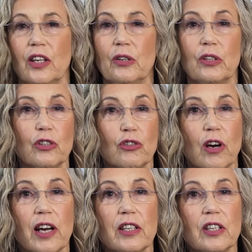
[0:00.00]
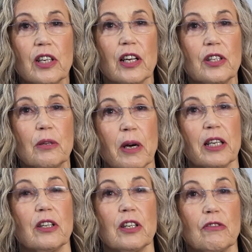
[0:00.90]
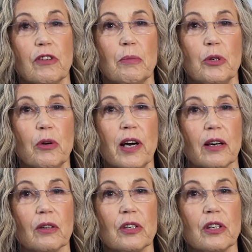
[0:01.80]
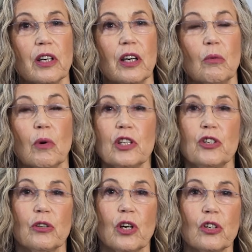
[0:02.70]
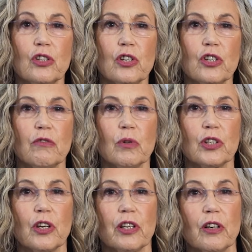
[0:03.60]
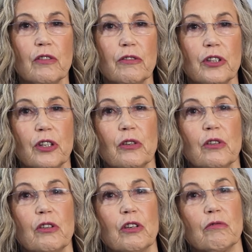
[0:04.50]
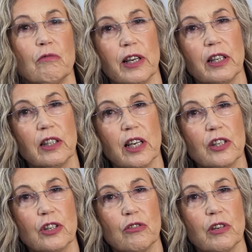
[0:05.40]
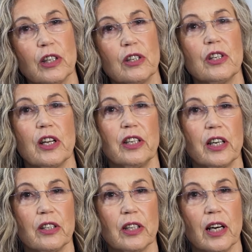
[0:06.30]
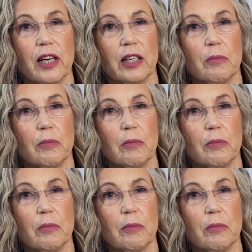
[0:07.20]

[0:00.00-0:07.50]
You can try and discuss the matter that's flipped you out. Once you're conscious of what's going on for you, you can recognize the triggers and the underlying